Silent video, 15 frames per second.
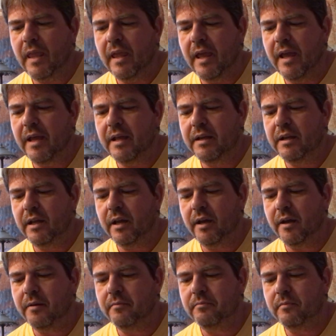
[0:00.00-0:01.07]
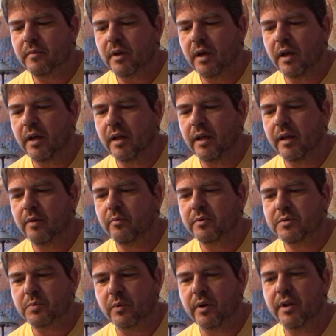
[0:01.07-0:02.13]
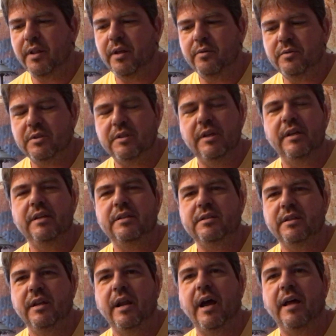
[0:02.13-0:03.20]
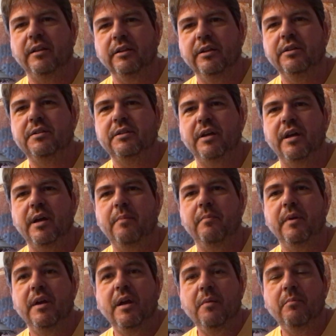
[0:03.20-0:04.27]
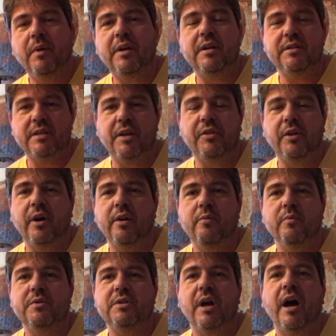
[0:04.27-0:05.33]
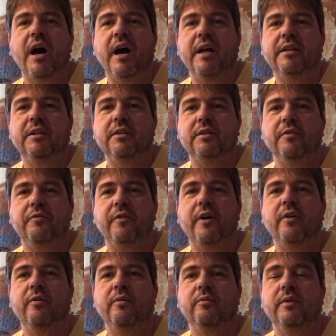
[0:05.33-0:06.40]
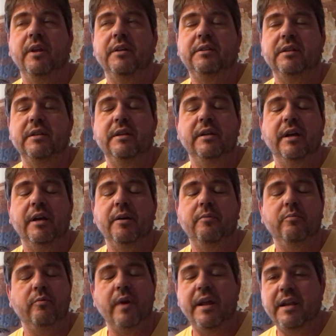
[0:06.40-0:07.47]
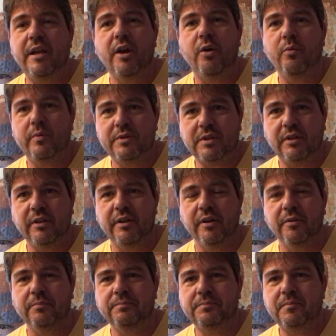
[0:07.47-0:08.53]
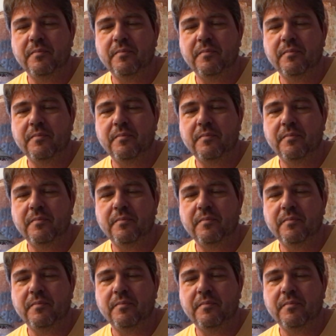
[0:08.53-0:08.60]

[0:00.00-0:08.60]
And it was one of those things that I looked up because I thought it was odd that the radio was clear.